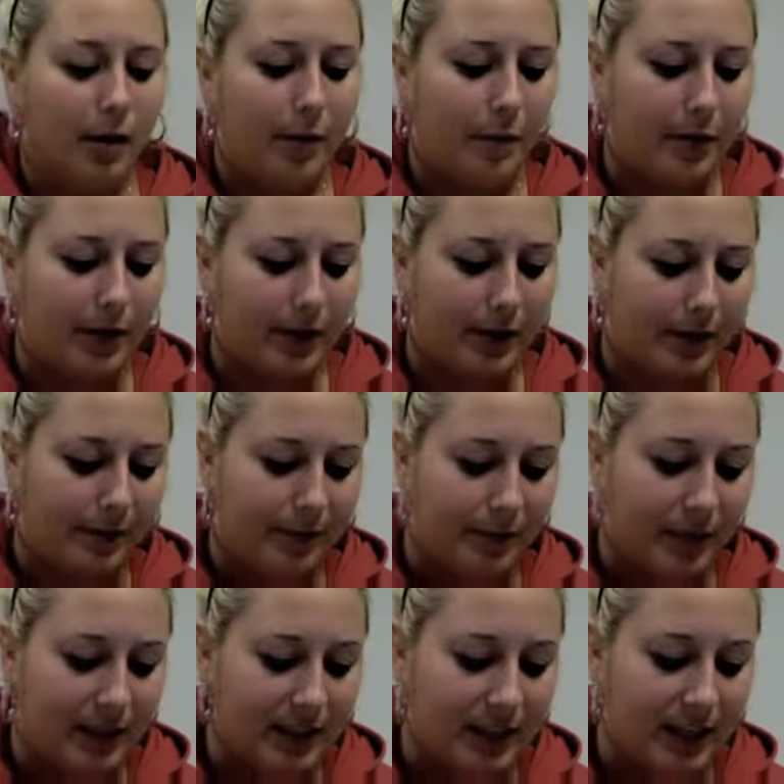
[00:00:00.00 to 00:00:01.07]
But I
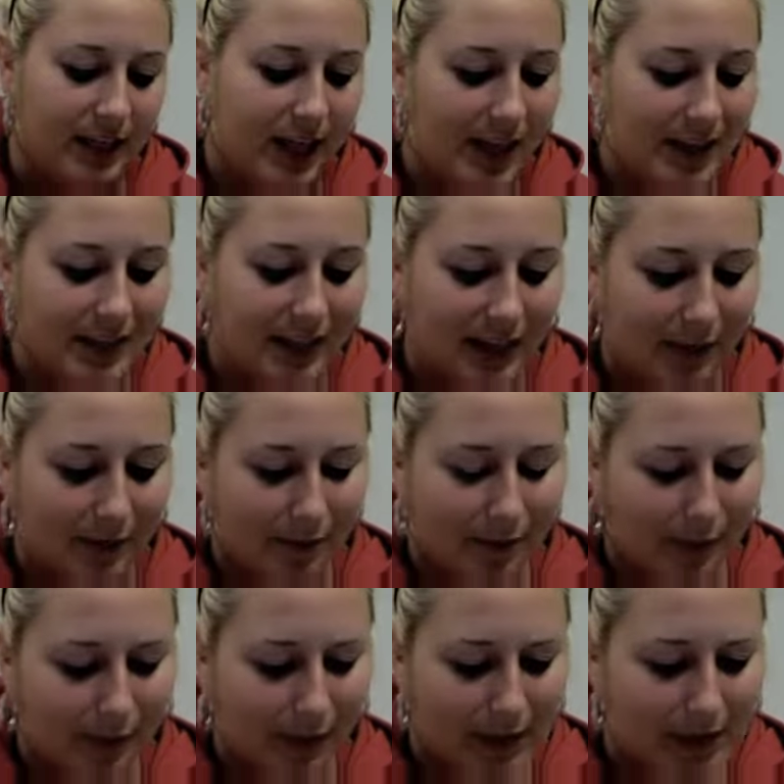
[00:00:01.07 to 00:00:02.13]
was like, yeah, I was like,
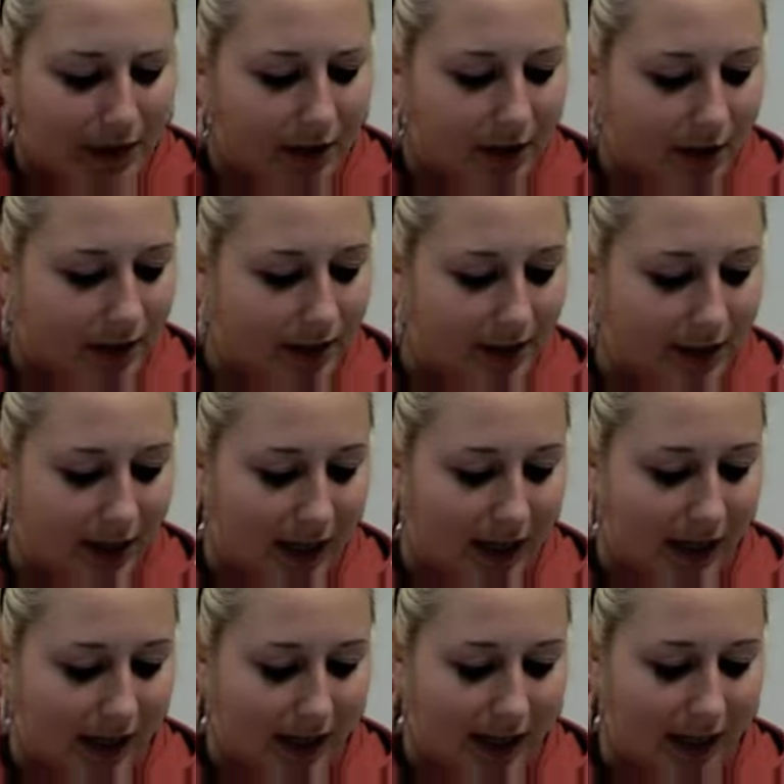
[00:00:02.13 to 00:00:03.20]
I need to go talk to this
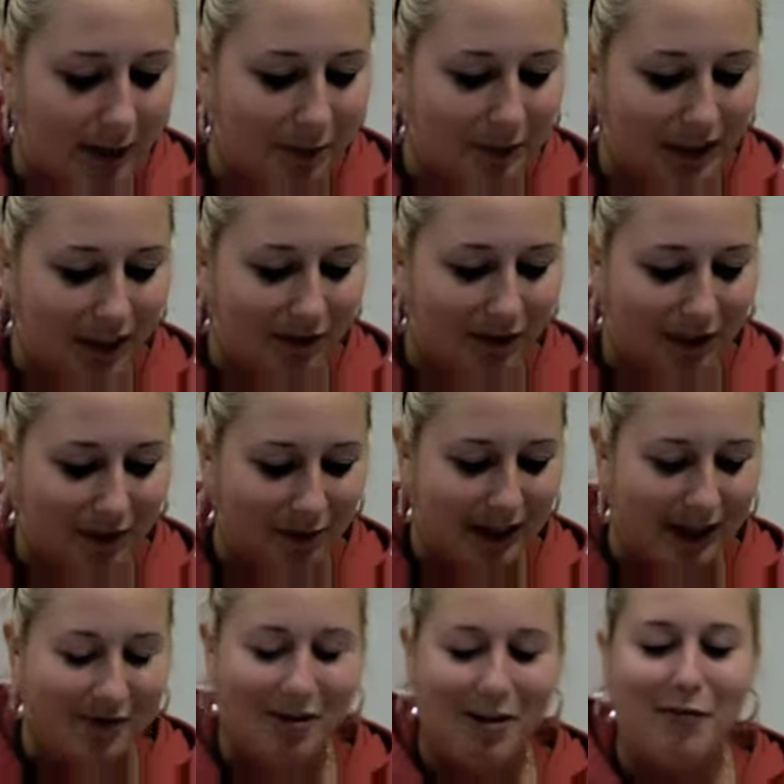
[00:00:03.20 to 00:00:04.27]
guy, I keep leaving and
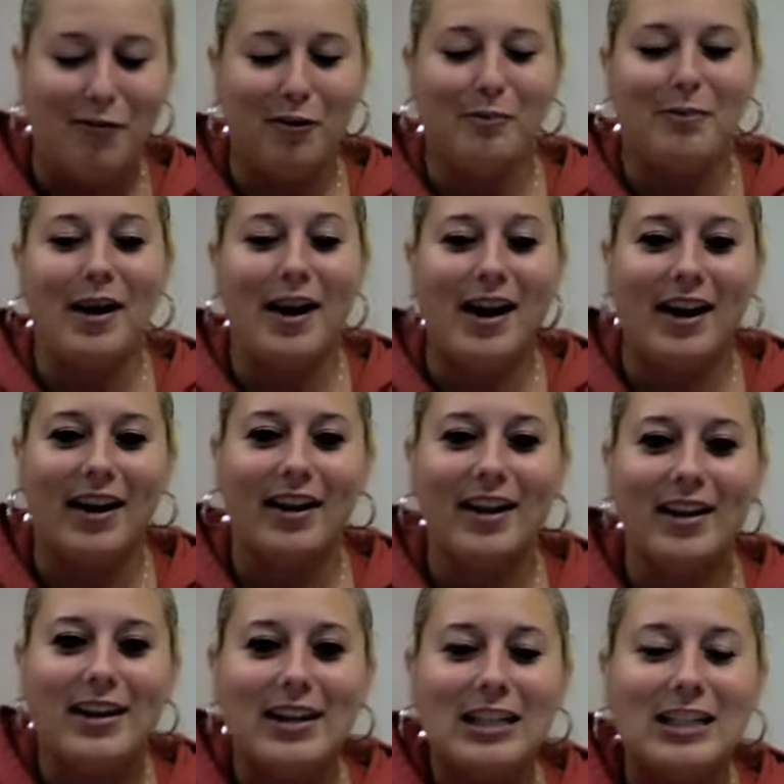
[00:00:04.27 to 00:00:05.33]
whatever, I feel bad.
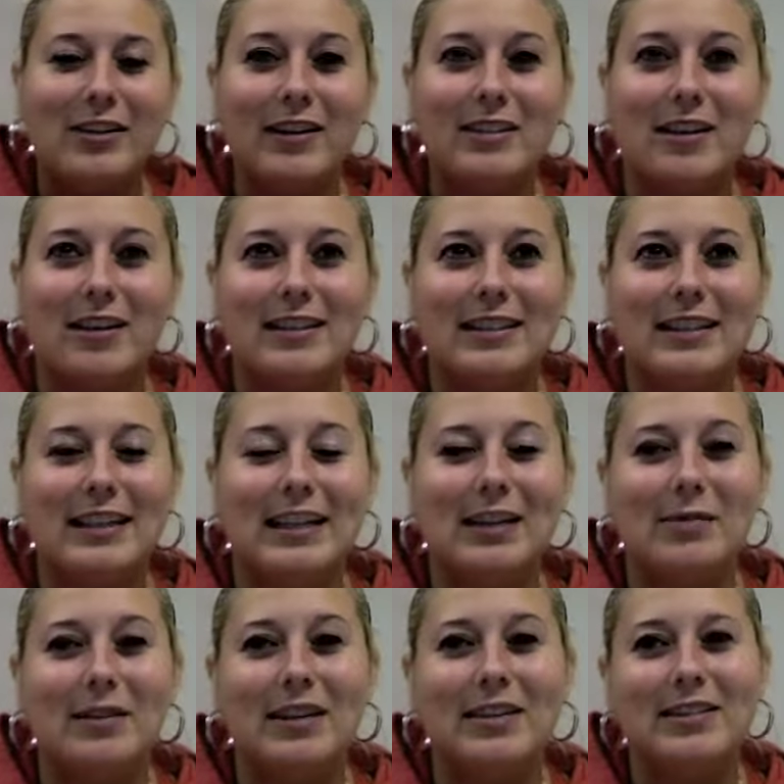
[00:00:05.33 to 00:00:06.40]
So I talked to him,
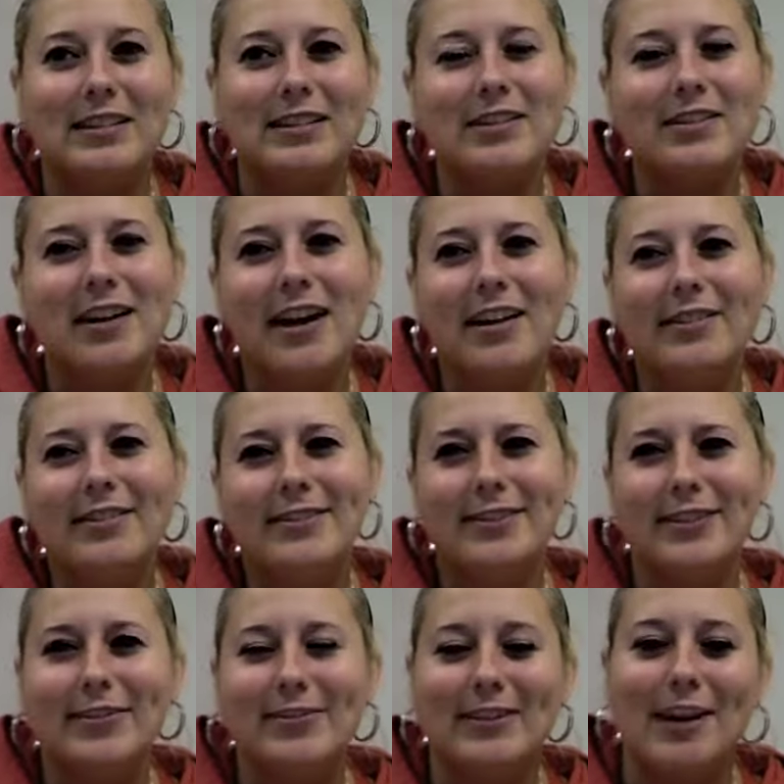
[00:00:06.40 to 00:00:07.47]
and he was like, oh, how you
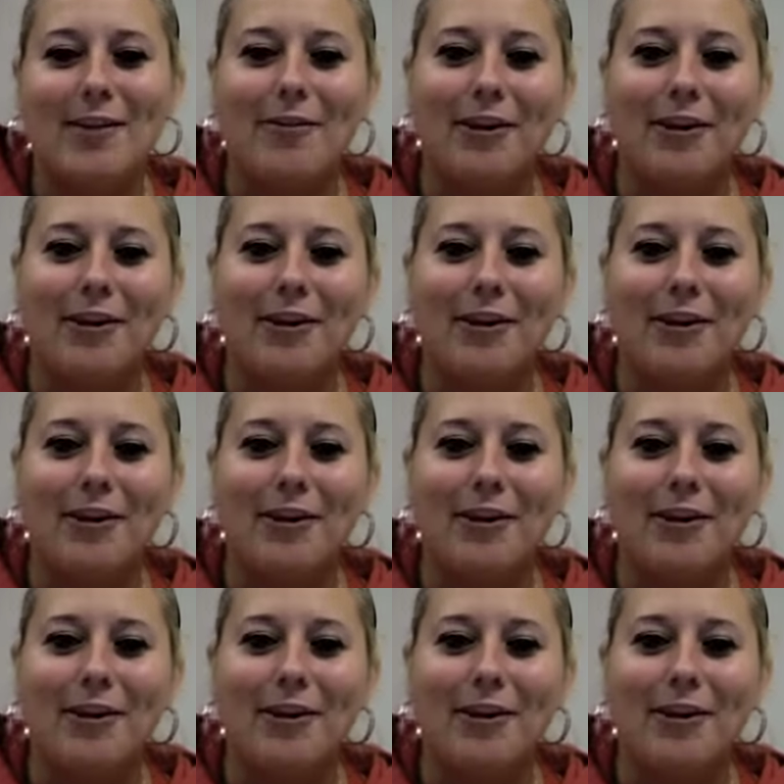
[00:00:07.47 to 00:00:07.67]
doing, whatever.